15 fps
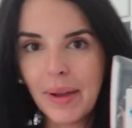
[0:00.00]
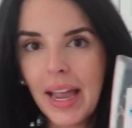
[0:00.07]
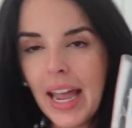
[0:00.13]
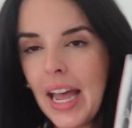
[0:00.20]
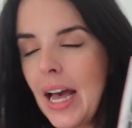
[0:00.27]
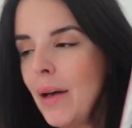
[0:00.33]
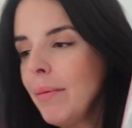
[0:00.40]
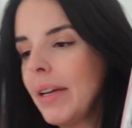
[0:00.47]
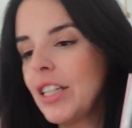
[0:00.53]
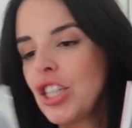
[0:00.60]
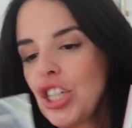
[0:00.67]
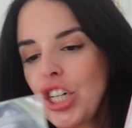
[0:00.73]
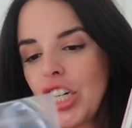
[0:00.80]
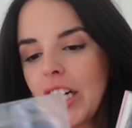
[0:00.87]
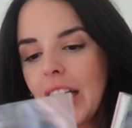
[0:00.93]
ham and
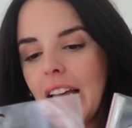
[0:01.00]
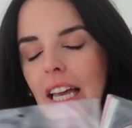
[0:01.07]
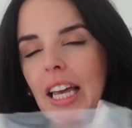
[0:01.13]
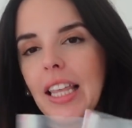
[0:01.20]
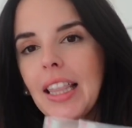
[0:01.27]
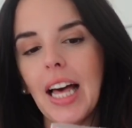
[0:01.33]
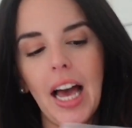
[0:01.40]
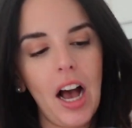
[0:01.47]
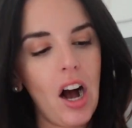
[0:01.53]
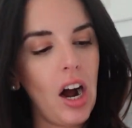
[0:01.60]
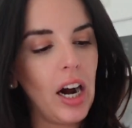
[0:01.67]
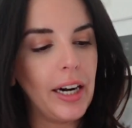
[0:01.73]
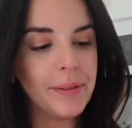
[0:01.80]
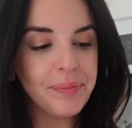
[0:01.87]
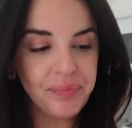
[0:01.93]
turkey that
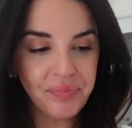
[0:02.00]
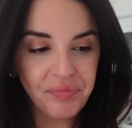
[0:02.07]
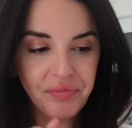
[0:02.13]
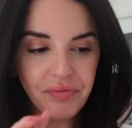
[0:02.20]
are